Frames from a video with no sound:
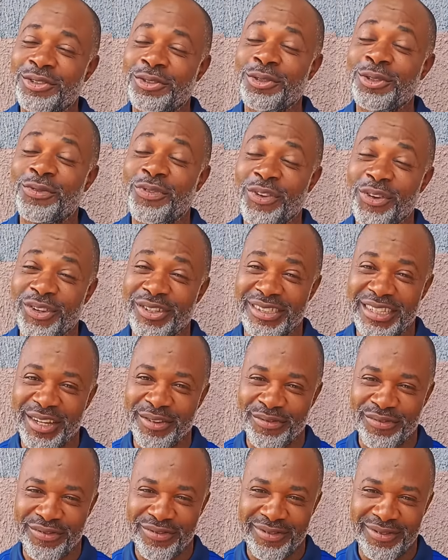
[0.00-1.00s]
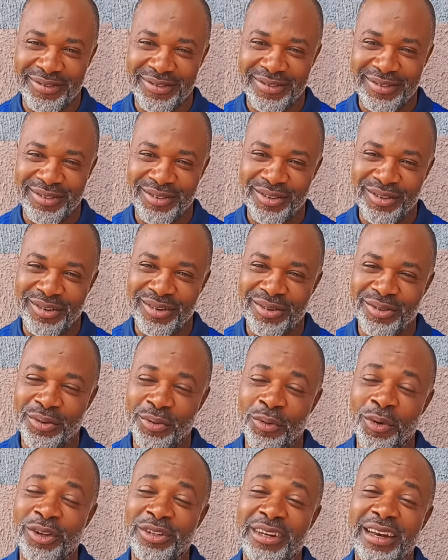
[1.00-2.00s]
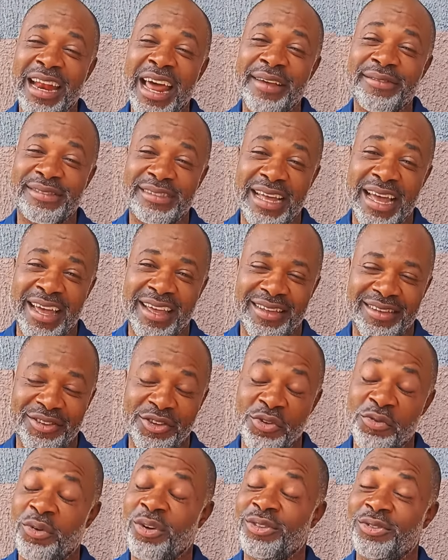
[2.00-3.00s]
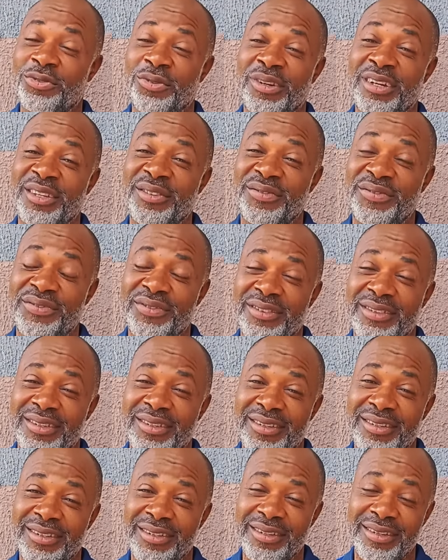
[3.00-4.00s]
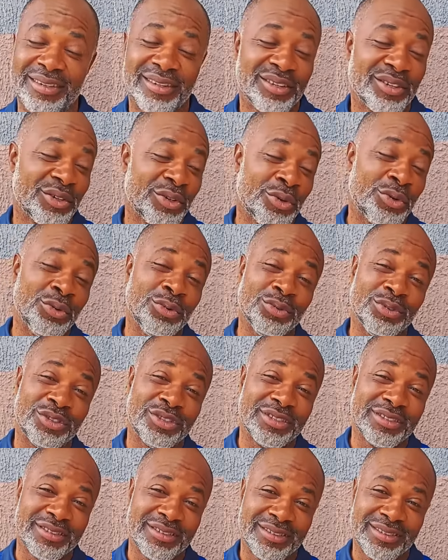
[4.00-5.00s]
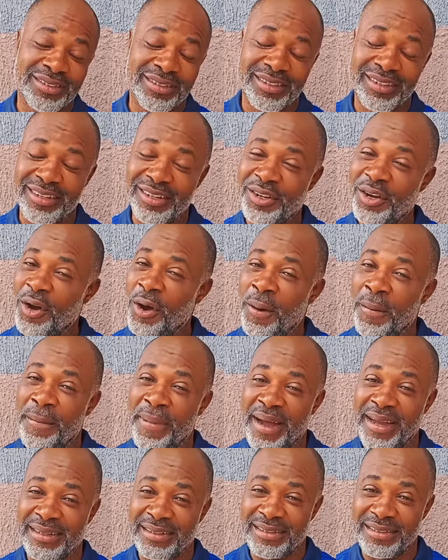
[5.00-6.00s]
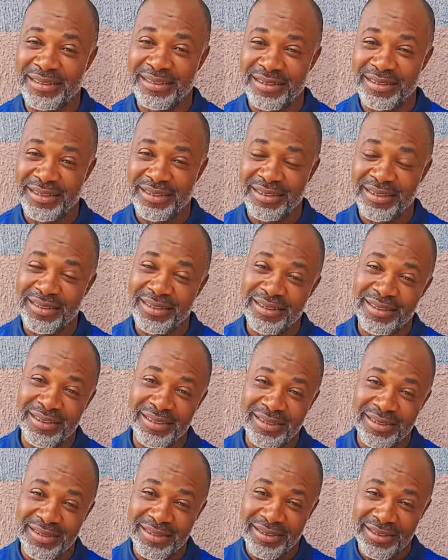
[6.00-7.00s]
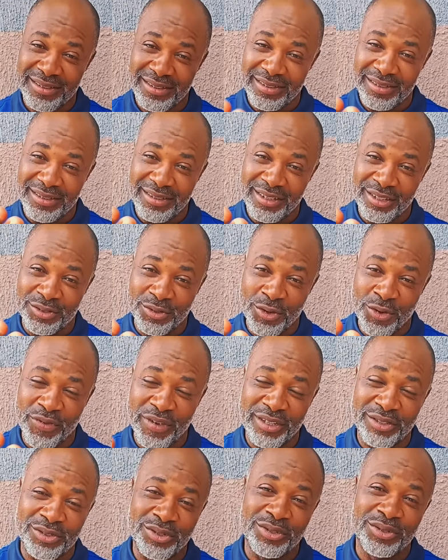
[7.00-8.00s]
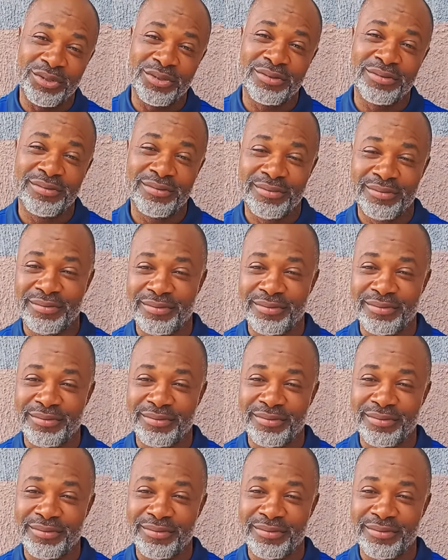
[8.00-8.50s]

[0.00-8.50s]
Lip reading: Choose for yourself what lifestyle you want to live, good or bad. It's over to you.